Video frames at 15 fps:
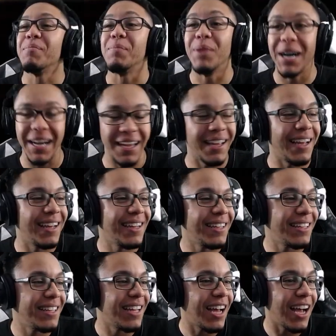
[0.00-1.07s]
but
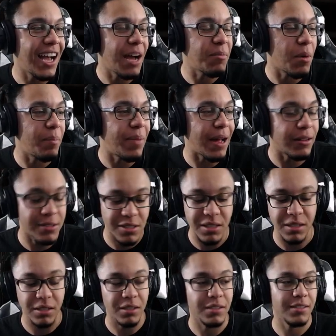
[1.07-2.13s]
I'm about
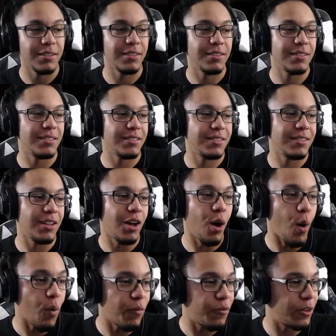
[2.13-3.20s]
to
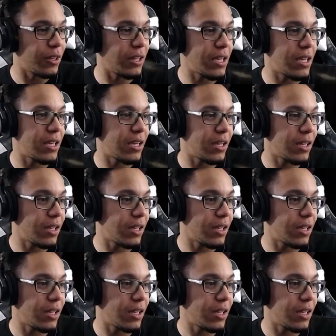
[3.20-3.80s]
hopefully